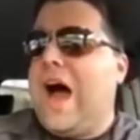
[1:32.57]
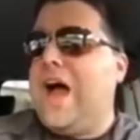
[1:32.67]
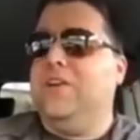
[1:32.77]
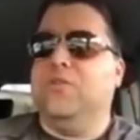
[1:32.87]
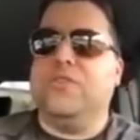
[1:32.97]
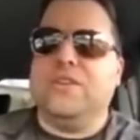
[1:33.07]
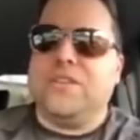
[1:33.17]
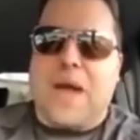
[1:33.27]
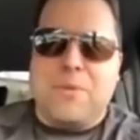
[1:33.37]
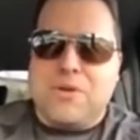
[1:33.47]
I don't
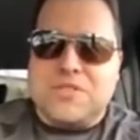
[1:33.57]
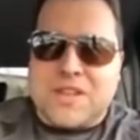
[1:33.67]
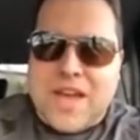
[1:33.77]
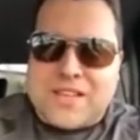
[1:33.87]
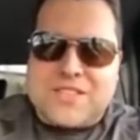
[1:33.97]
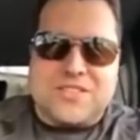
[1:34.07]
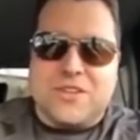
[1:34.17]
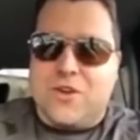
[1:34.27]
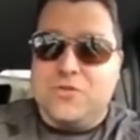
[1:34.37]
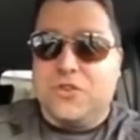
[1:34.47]
think Dabo's an X's
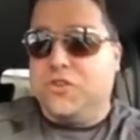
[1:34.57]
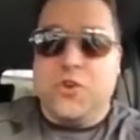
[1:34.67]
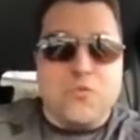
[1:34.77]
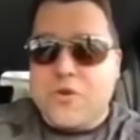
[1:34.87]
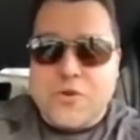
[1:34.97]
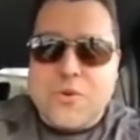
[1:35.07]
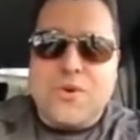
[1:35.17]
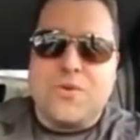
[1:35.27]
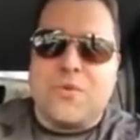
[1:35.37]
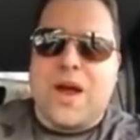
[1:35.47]
and O's guru,
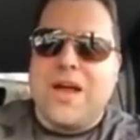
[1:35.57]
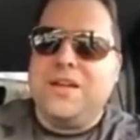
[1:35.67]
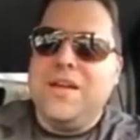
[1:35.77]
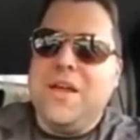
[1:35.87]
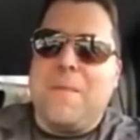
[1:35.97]
right?